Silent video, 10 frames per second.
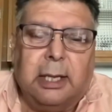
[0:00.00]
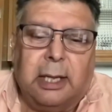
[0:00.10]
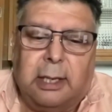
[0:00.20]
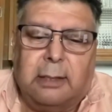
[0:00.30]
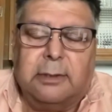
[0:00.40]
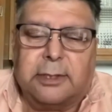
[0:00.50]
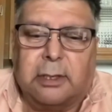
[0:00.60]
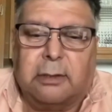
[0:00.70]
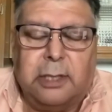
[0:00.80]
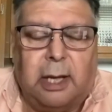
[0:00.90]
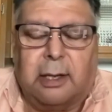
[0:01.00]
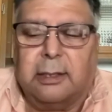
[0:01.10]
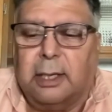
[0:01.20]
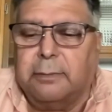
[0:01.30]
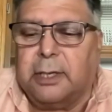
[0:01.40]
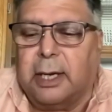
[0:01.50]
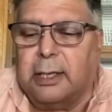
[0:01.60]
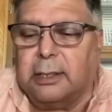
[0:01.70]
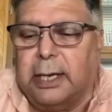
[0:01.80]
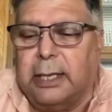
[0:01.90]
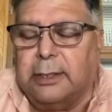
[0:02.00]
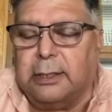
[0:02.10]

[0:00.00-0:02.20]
And so, yeah, I'm kind of glad